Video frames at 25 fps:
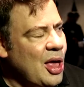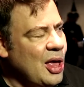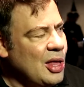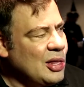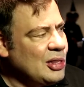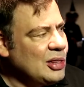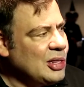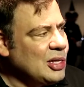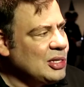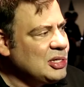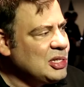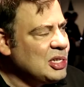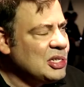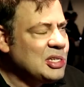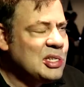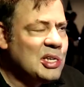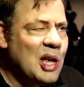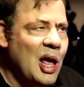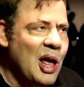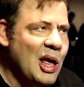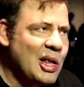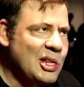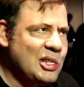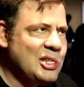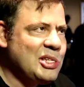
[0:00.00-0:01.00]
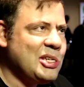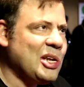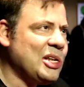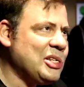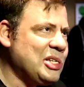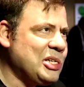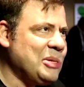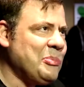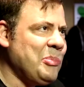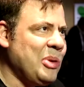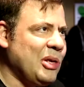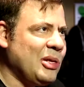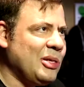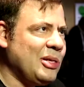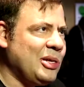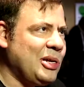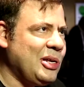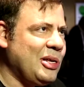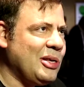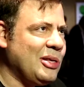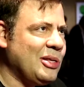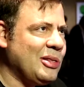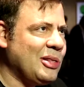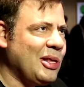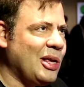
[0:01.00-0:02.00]
and the design
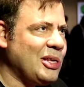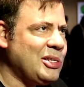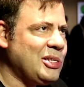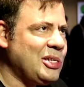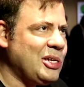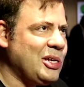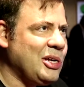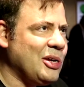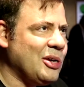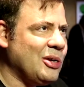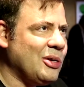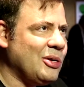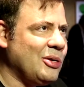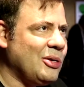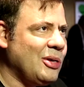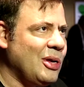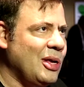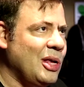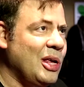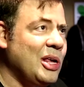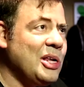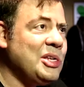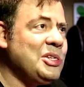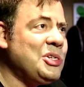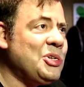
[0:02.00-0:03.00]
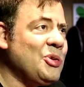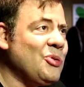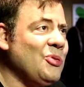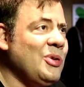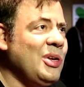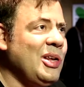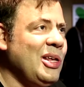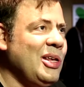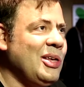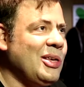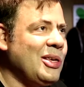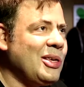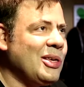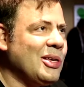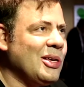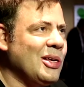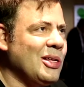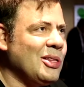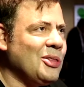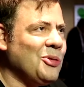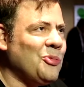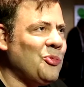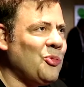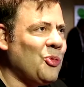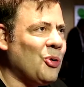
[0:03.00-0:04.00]
sensibility that's here is unique
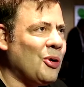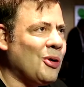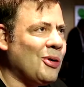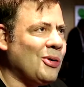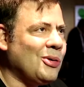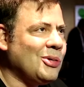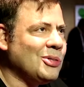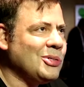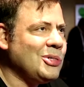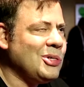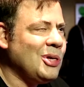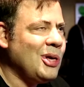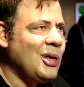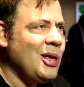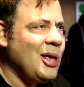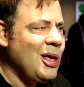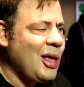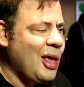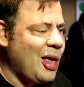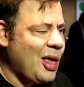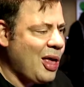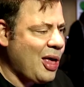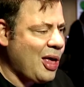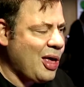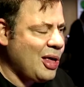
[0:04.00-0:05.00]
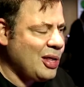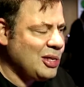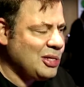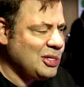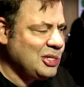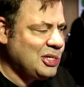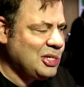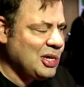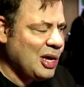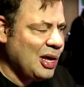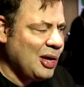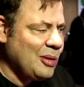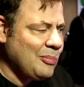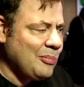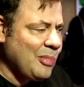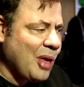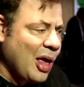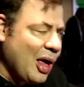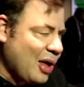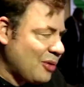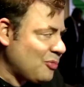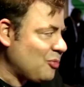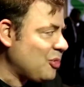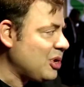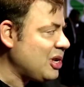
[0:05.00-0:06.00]
in the world,
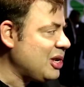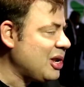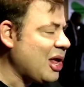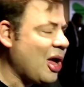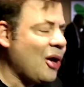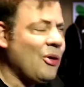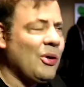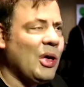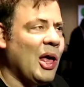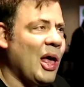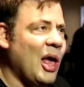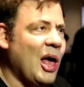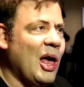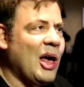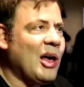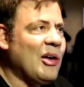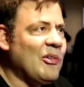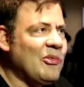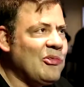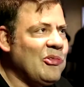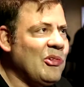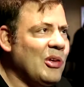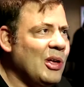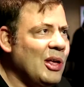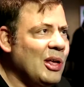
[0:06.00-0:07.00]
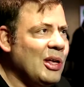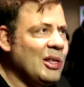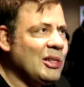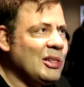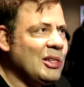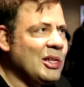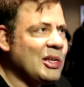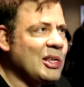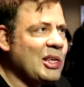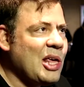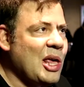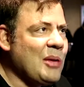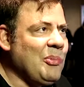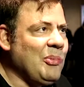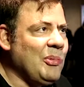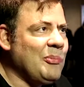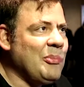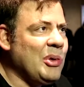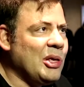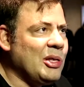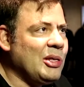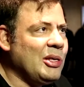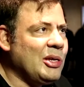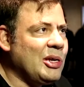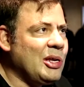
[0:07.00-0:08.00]
and we now have the
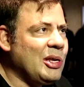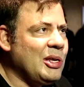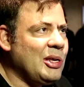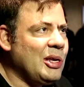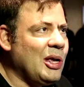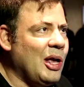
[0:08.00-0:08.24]
capability